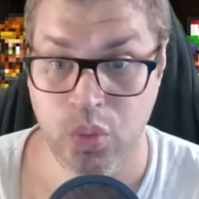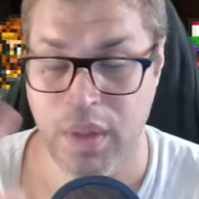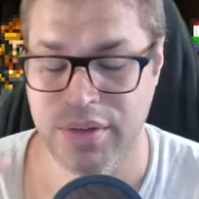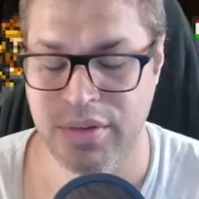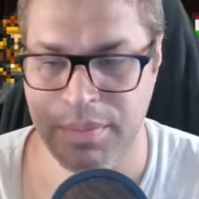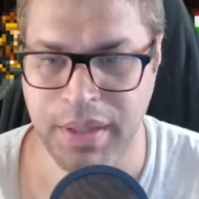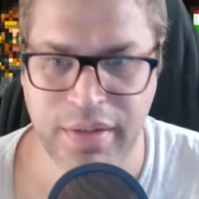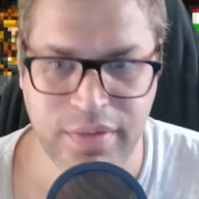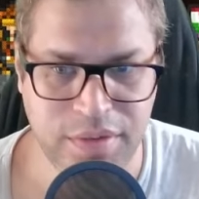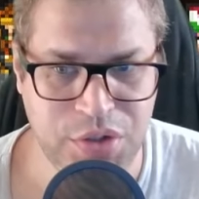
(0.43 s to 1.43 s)
What's up
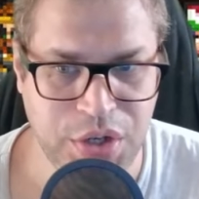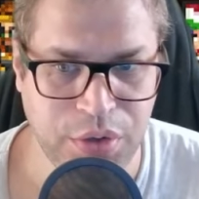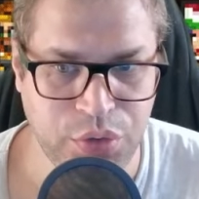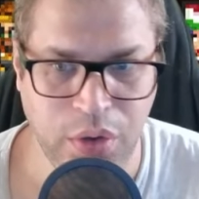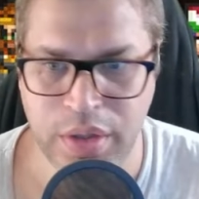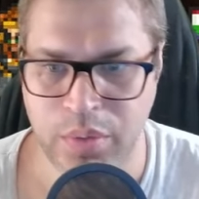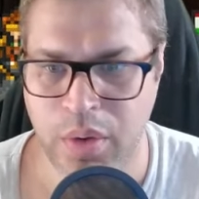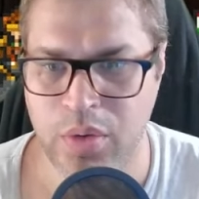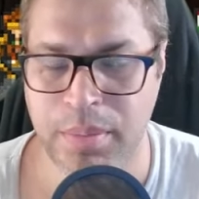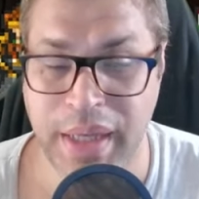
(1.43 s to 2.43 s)
guys, this is Share Talking,
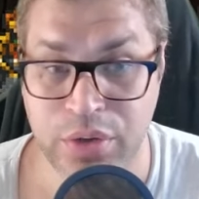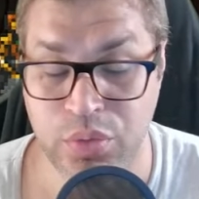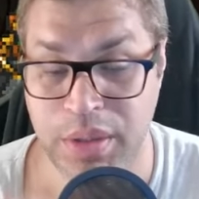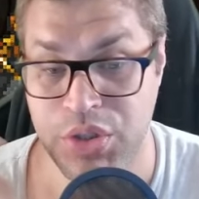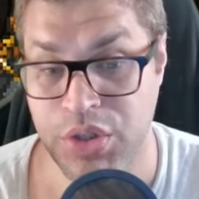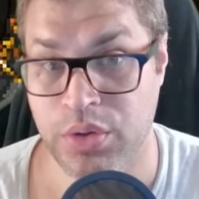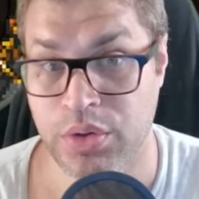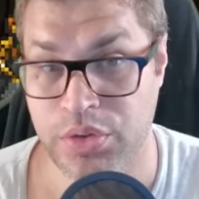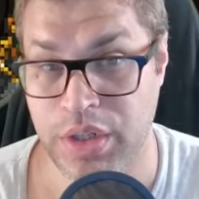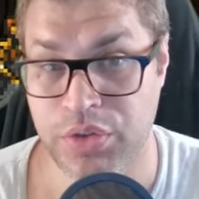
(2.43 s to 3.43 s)
welcome back to my channel.
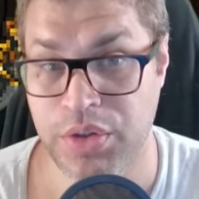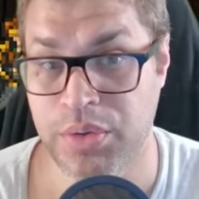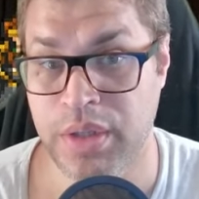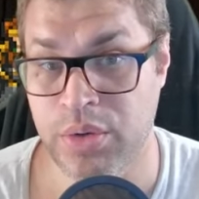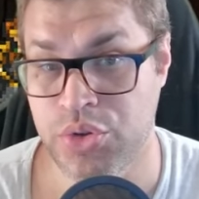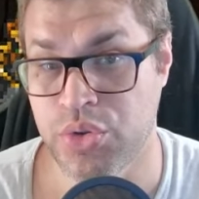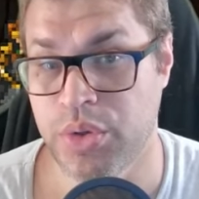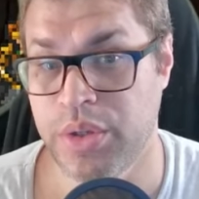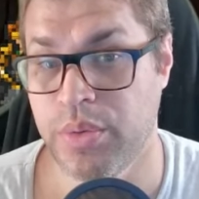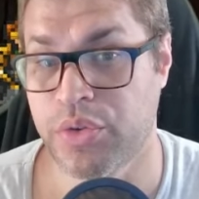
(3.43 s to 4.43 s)
On today's video, I'll
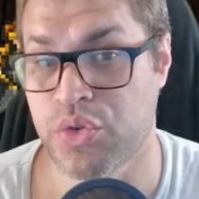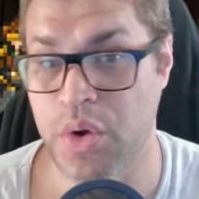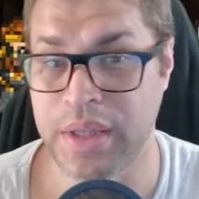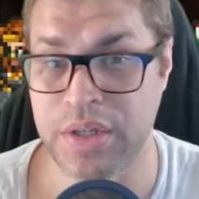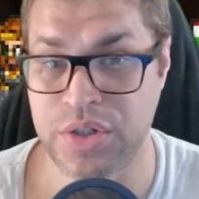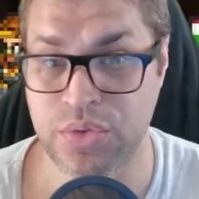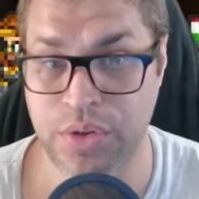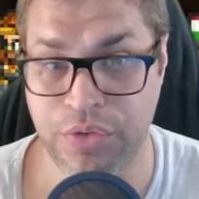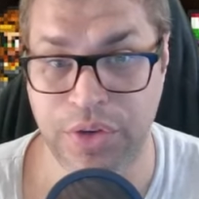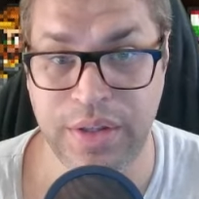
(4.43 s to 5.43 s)
show you a strategy to
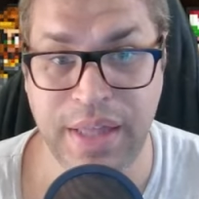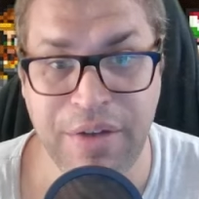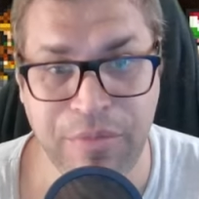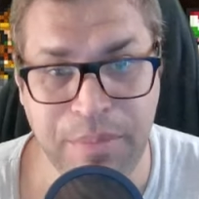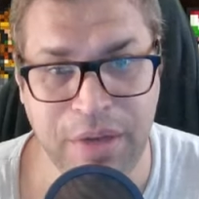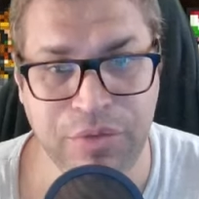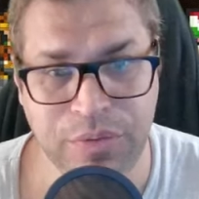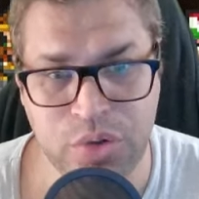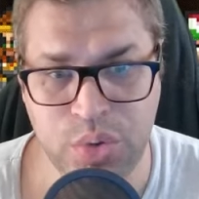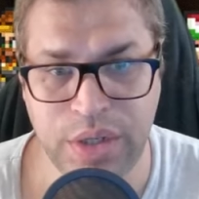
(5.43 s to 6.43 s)
defeat Deathmatch
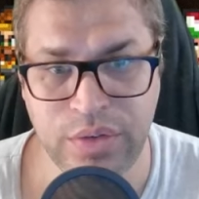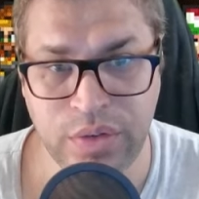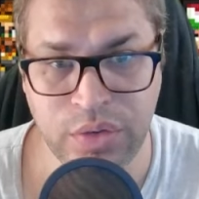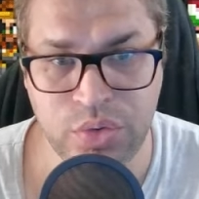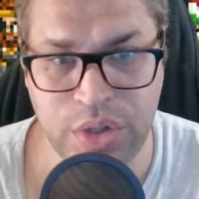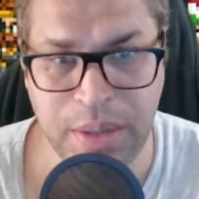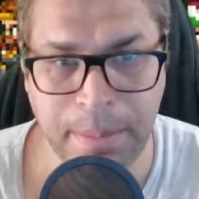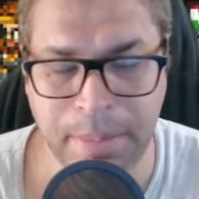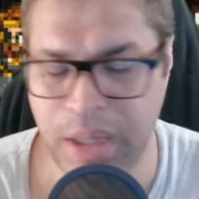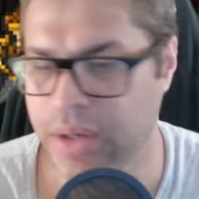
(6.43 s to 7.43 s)
of Dreams String
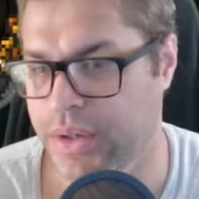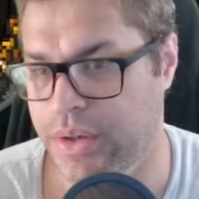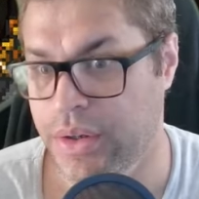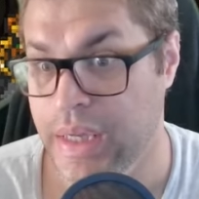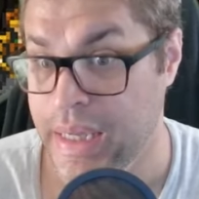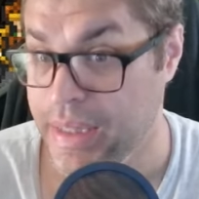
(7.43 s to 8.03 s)
Plucker.